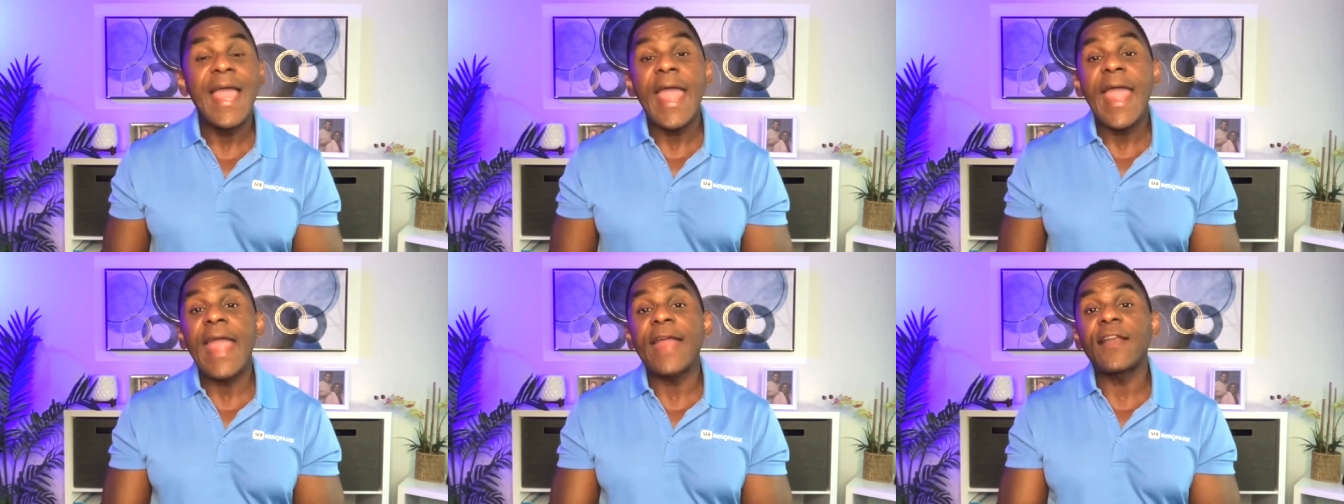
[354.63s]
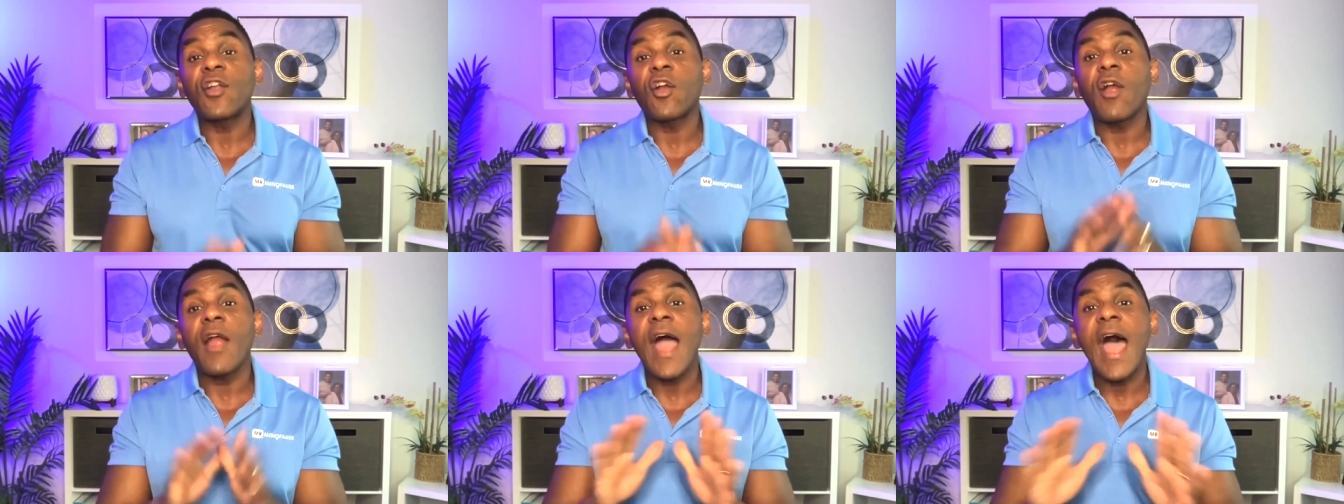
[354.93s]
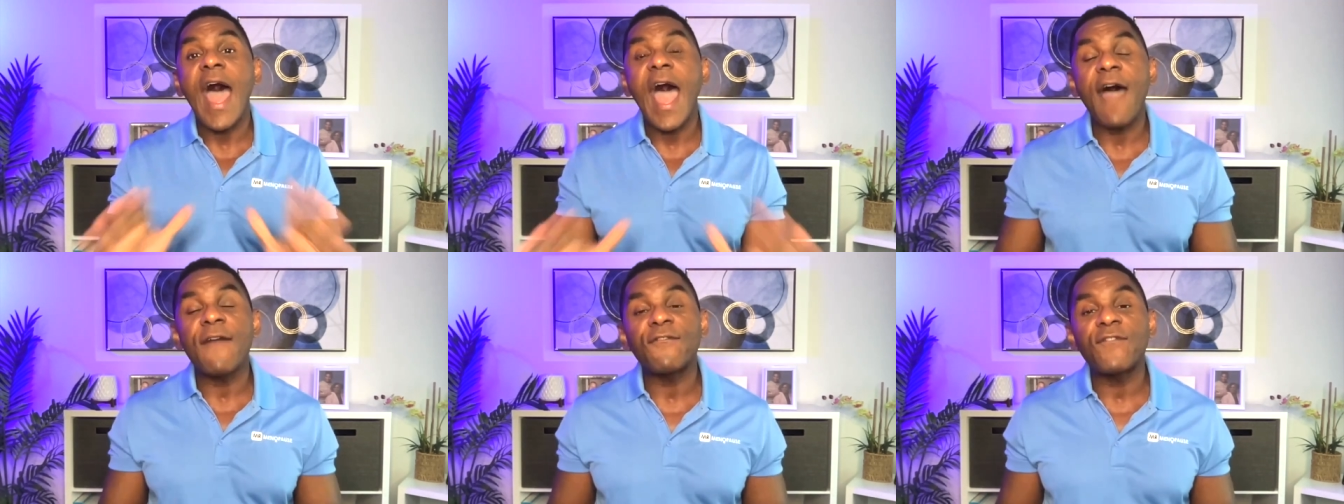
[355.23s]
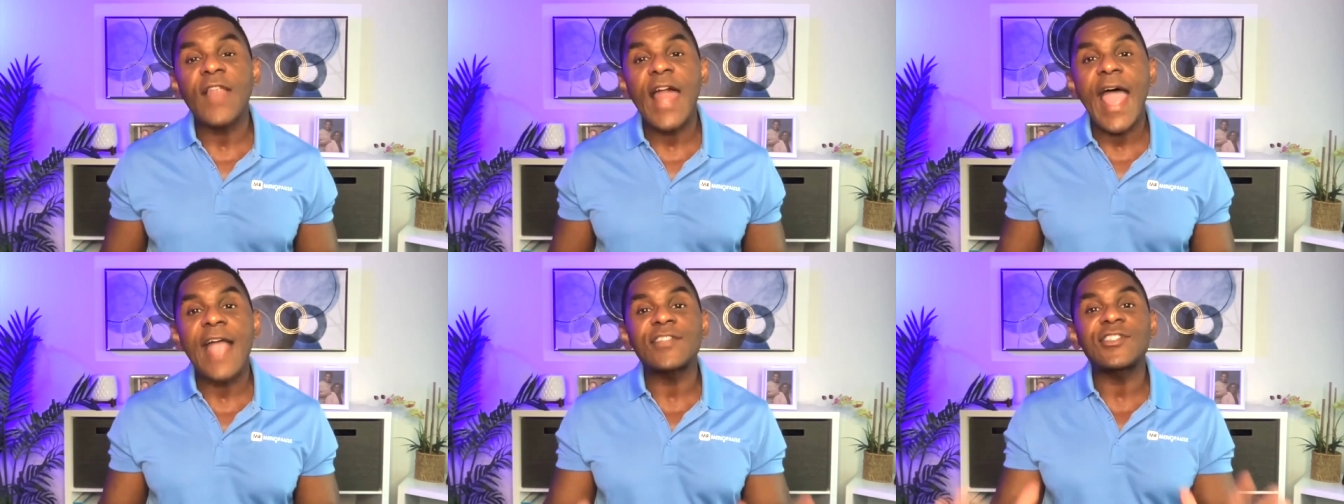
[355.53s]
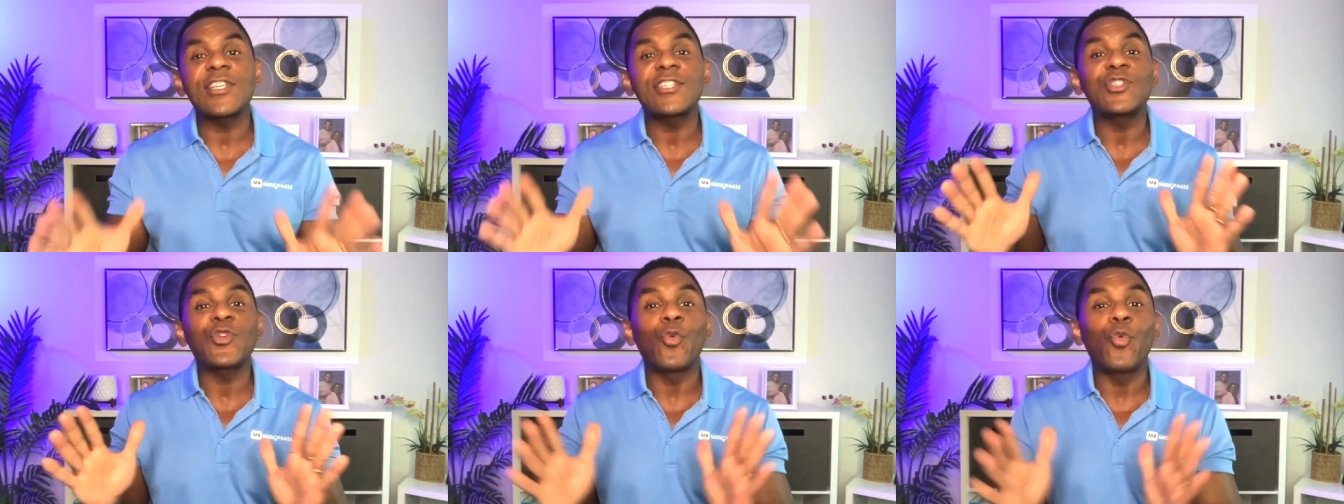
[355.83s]
and her hot
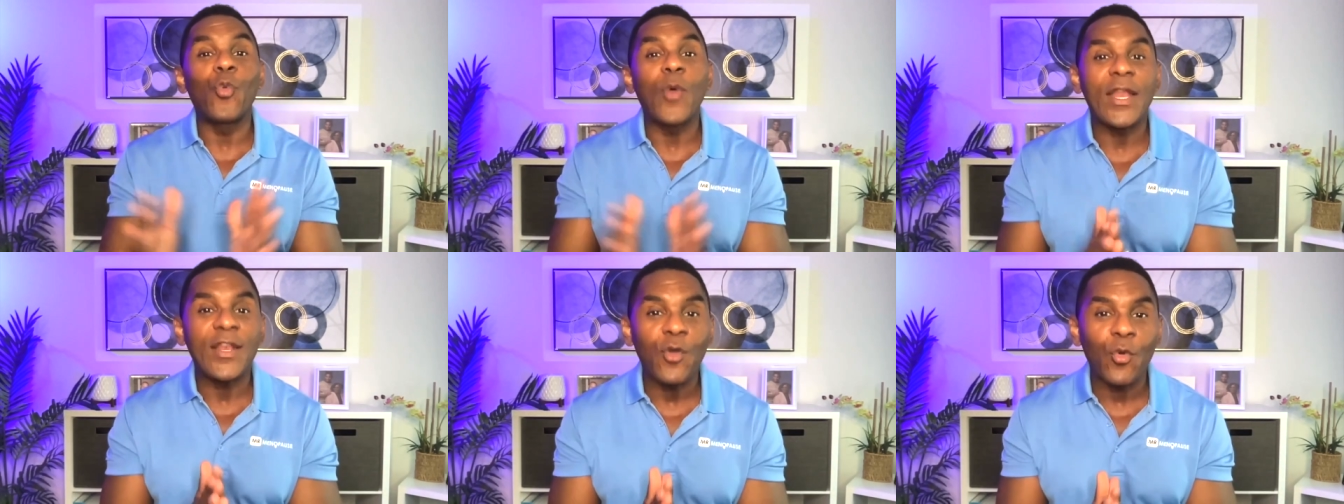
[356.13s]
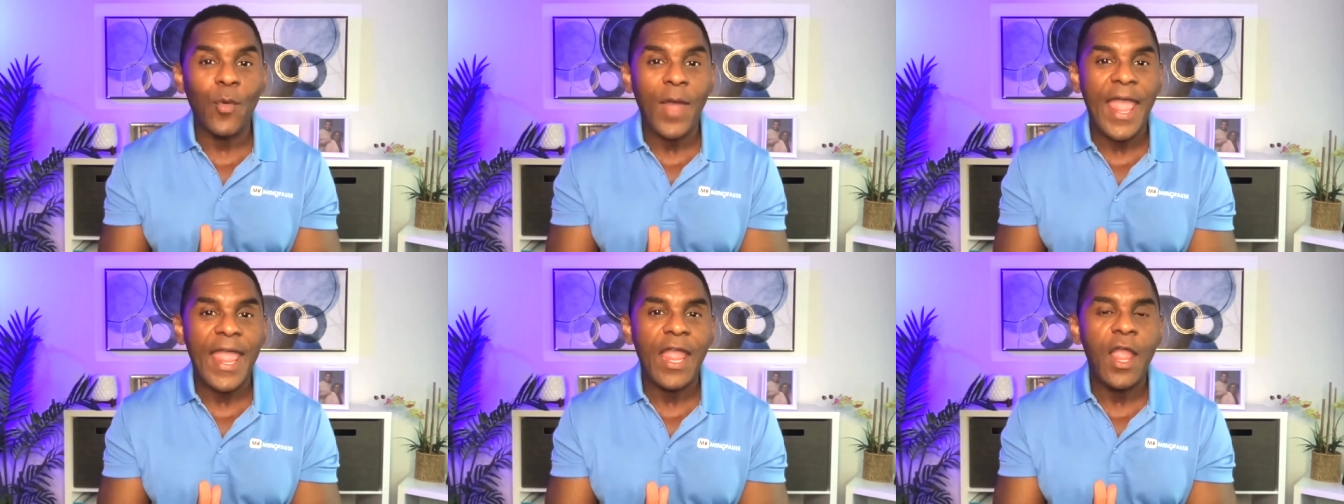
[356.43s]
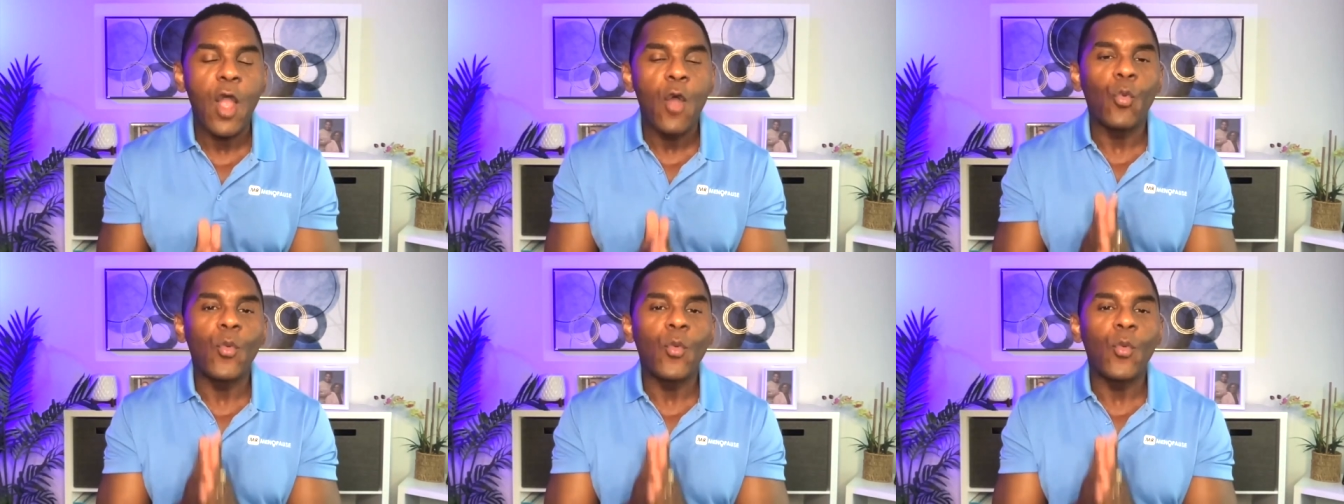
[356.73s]
flashes went away